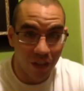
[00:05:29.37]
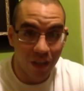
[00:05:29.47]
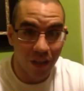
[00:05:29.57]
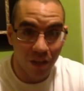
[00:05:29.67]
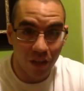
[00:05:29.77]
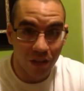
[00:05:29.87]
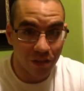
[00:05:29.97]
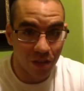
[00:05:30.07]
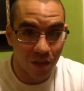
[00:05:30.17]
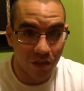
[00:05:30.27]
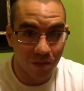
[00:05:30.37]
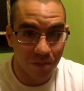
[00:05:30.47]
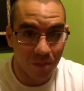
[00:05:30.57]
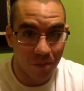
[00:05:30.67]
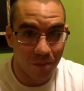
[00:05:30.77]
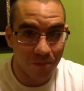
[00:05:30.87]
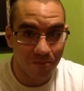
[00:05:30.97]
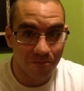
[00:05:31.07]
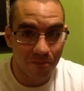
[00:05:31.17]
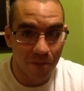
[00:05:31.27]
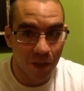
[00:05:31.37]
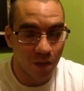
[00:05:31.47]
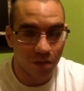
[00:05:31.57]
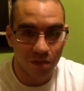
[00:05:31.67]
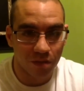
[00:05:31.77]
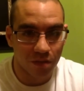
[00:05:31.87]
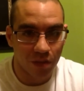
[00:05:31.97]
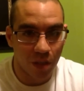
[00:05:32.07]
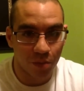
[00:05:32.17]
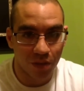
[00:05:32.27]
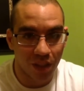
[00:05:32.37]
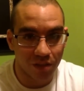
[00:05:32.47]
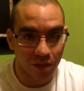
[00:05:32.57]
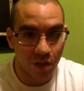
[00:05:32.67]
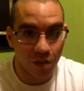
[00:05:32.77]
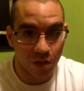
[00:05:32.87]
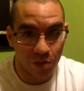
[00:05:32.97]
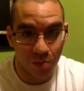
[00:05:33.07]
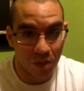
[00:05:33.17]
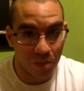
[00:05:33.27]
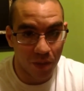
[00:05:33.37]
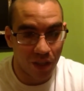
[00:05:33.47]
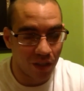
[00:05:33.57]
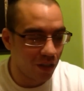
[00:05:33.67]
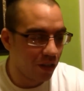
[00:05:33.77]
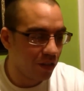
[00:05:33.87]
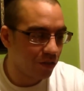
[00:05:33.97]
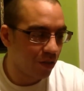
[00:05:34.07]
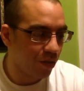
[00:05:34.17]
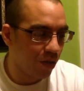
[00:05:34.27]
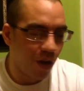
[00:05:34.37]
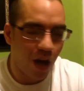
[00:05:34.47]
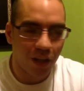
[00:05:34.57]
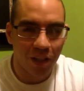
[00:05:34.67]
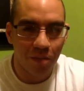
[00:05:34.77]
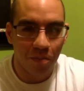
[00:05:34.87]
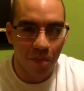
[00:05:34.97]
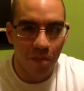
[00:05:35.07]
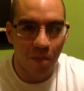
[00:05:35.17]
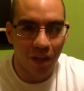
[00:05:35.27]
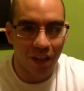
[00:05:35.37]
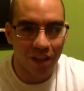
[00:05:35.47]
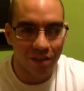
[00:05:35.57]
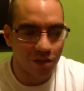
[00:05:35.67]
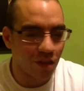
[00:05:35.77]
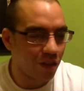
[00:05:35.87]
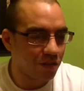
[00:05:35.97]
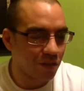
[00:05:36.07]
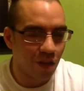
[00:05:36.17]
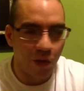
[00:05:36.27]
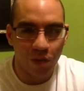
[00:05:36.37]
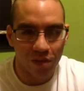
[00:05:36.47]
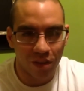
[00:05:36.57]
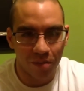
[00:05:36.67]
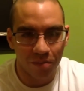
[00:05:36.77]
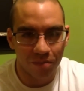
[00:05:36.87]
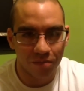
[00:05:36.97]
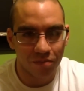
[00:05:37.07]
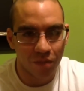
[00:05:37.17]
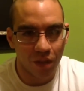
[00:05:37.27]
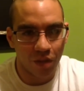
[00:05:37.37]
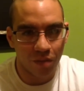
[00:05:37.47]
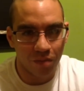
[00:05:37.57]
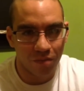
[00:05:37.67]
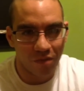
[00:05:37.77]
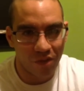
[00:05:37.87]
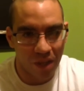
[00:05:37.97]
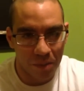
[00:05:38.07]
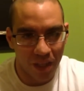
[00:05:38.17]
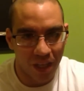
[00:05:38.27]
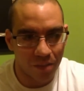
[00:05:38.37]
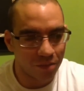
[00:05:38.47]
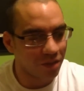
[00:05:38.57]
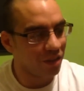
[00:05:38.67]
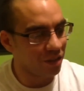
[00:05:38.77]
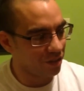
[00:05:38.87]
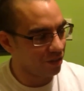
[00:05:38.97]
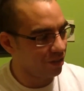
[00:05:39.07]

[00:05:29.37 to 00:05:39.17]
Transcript: in Arkansas, a couple days ago, and it was pretty bad. So I keep my nicest cards along with some, family items in this.